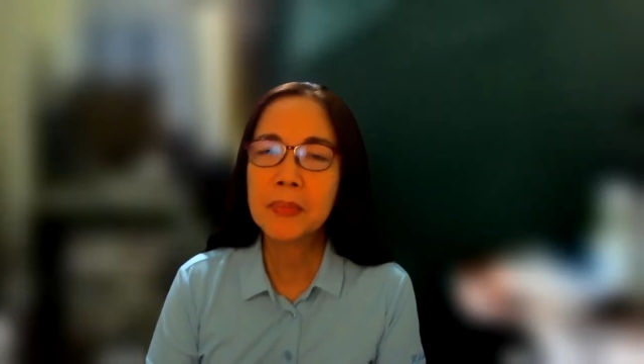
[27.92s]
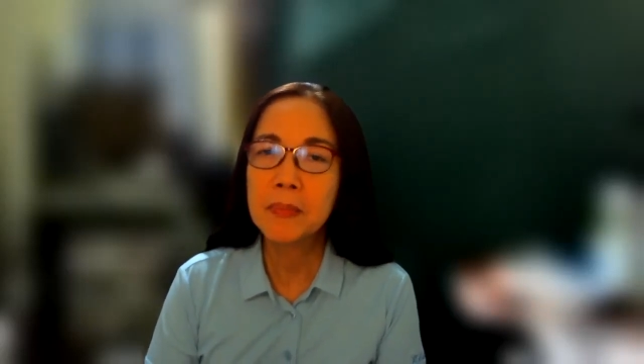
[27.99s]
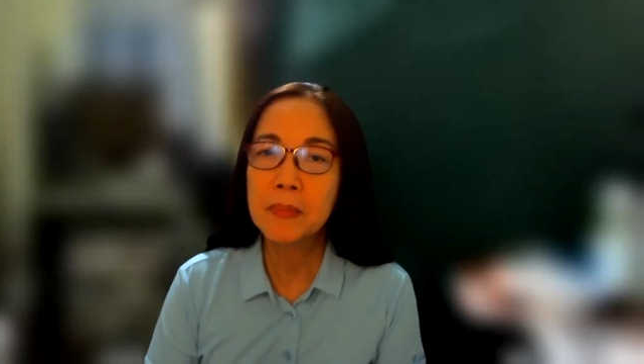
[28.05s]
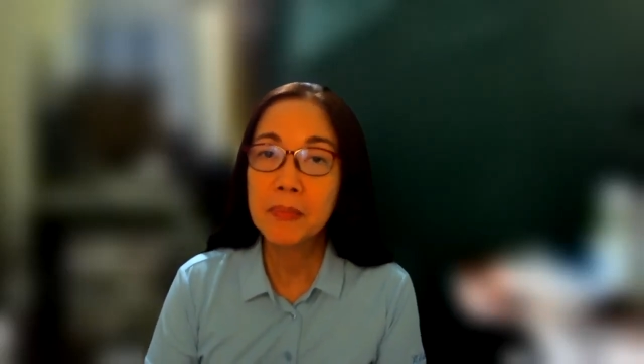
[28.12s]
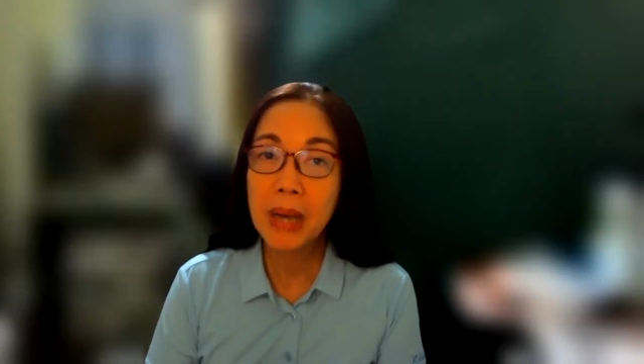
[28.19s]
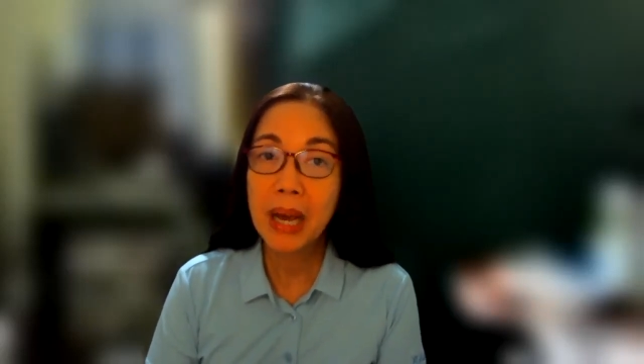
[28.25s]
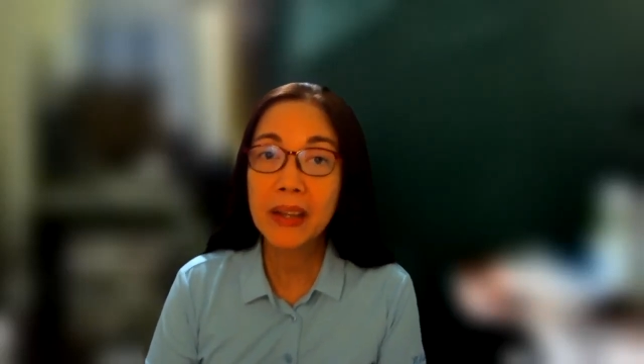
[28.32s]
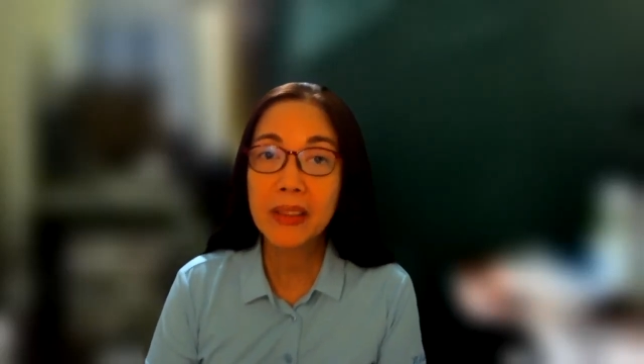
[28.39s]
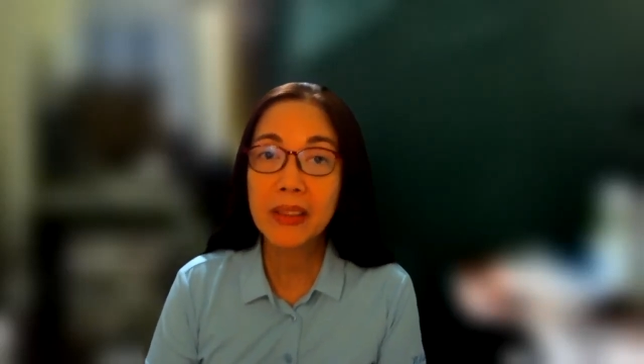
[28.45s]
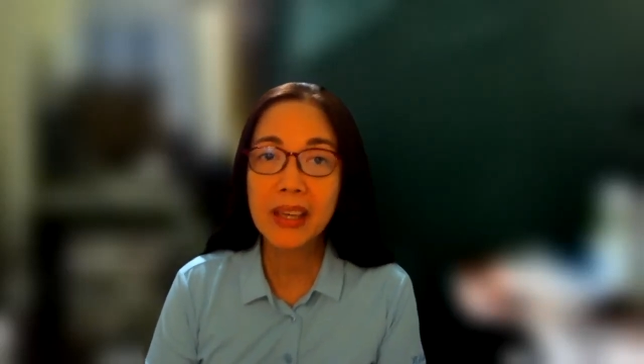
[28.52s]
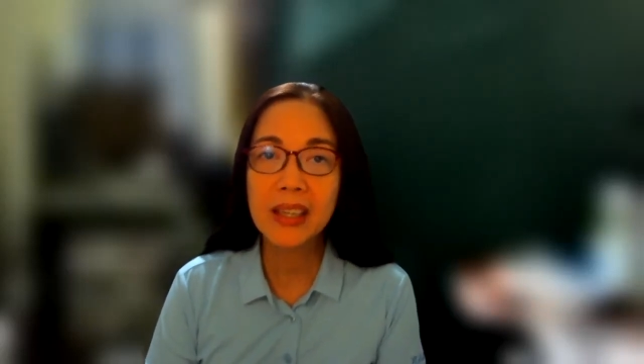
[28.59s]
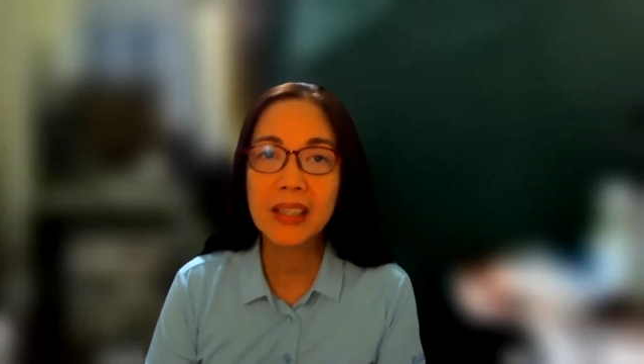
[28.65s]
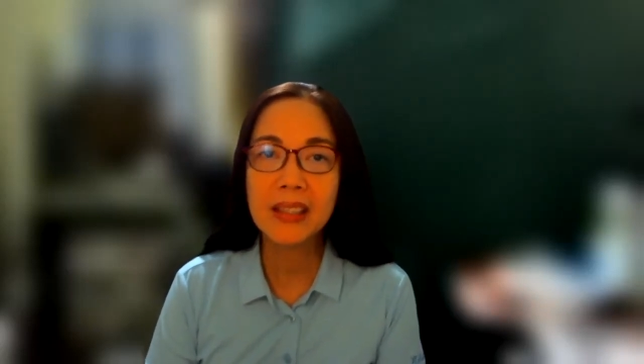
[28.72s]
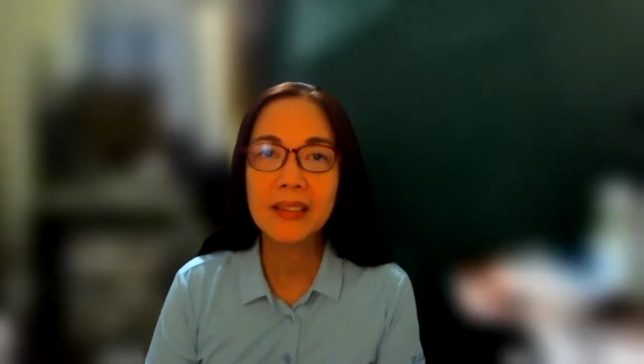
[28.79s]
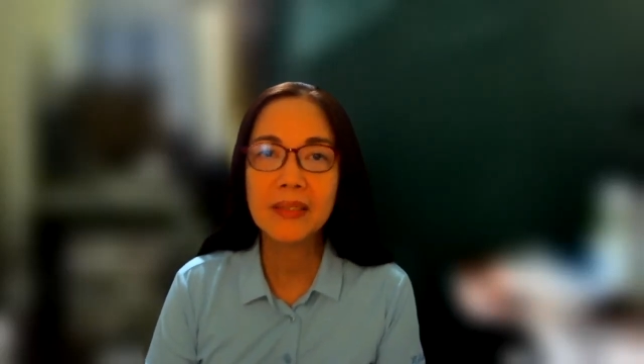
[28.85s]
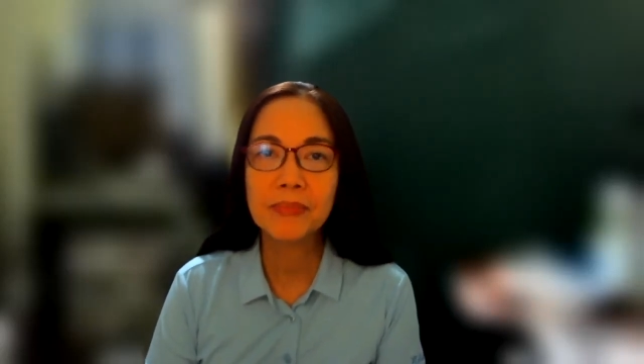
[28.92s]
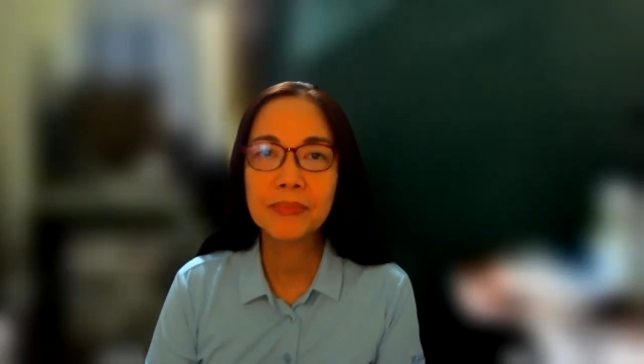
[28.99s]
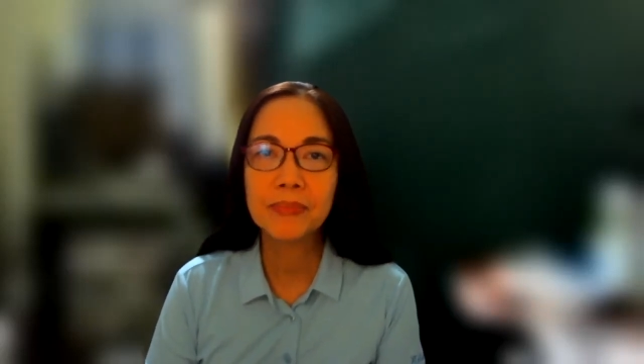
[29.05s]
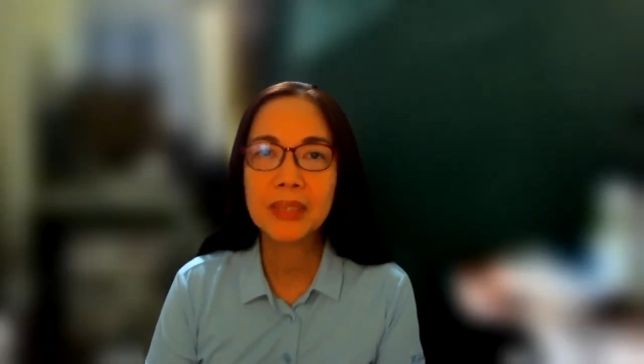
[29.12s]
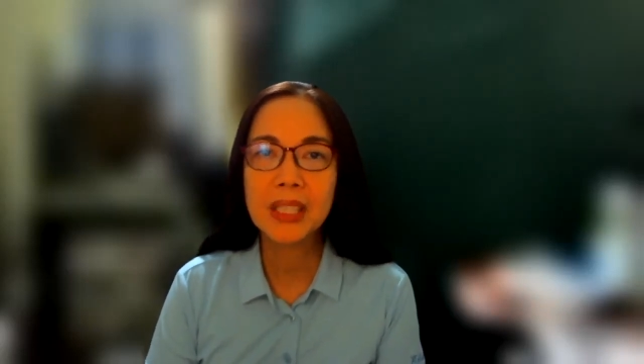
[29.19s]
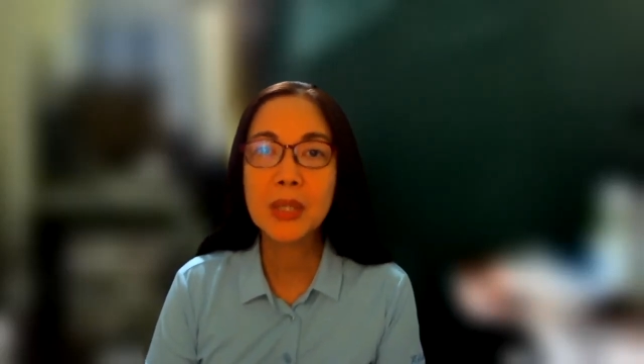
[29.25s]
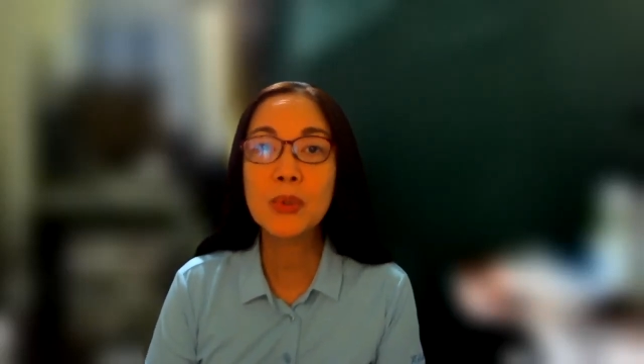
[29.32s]
Back then,
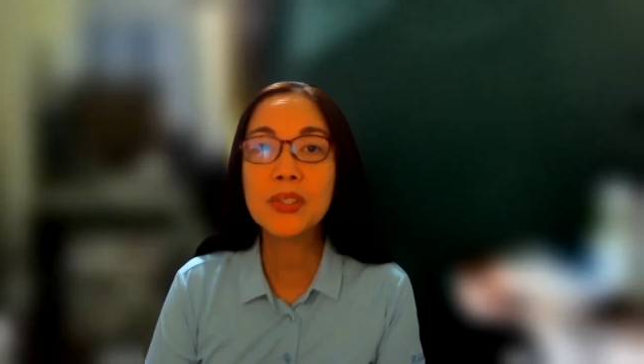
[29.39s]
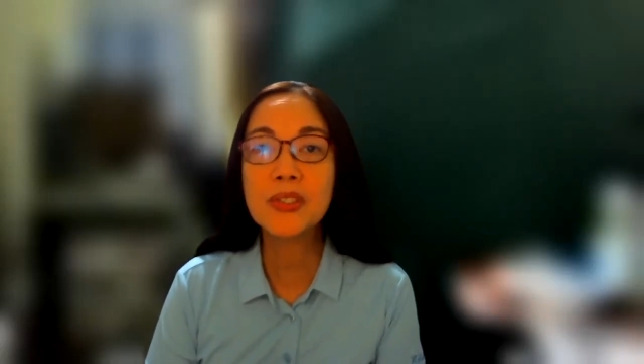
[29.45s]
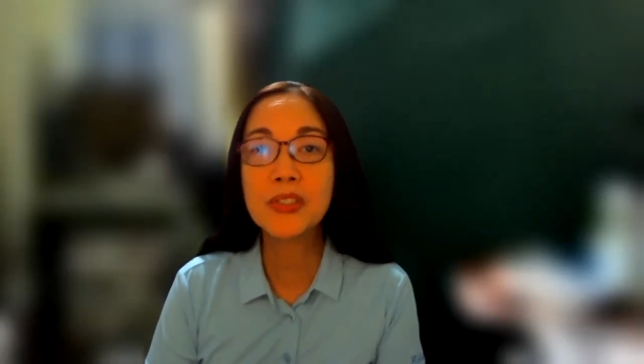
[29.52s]
he was